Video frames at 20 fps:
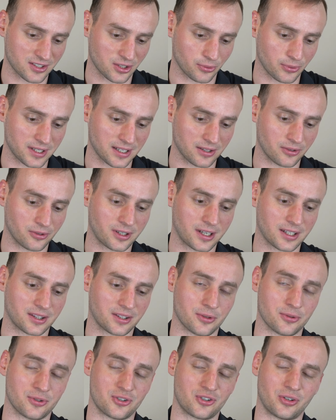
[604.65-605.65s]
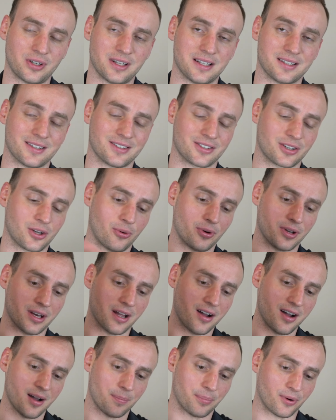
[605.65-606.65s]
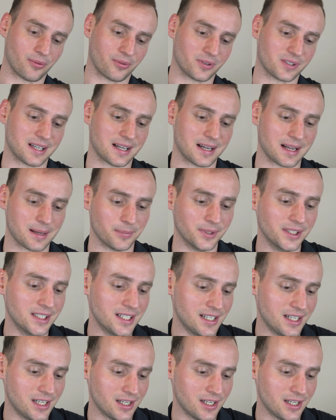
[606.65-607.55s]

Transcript: So we can look at those trends. It's going up over time,